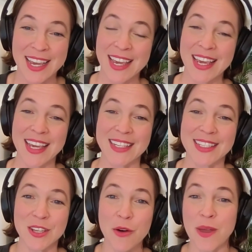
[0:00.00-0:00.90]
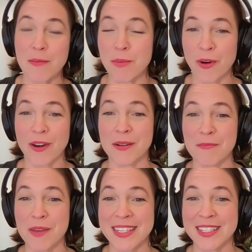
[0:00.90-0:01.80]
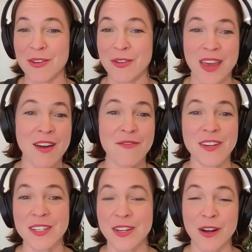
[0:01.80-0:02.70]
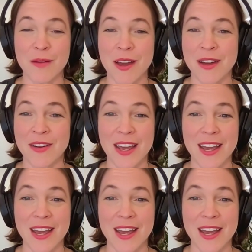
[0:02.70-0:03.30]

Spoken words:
it's so important because they often talk about